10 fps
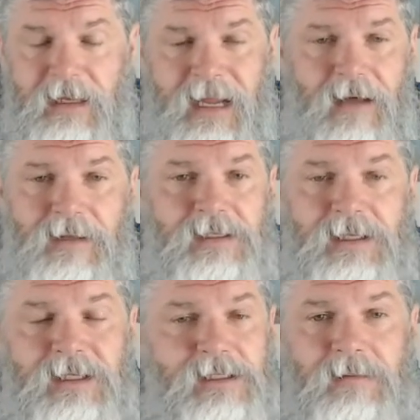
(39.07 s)
now this
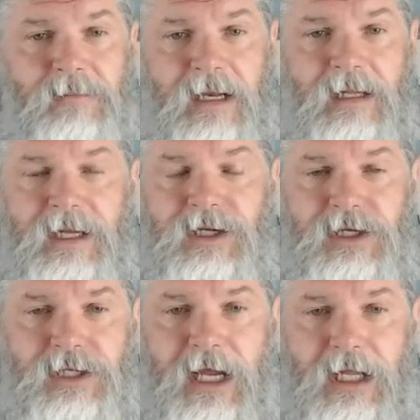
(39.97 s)
is admittedly
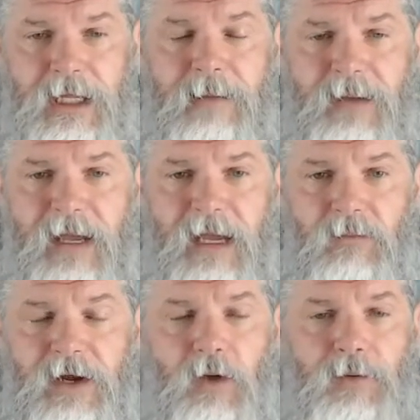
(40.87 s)
just a clip and
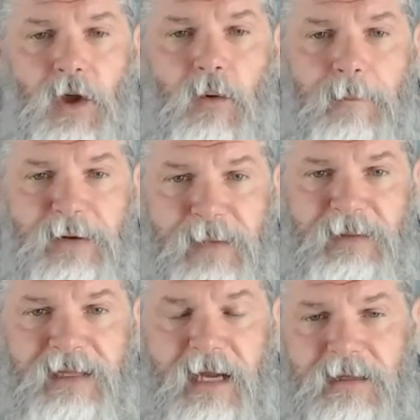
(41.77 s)
we don't know what
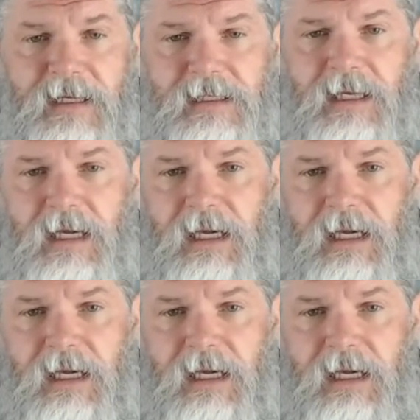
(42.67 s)
precipitated this,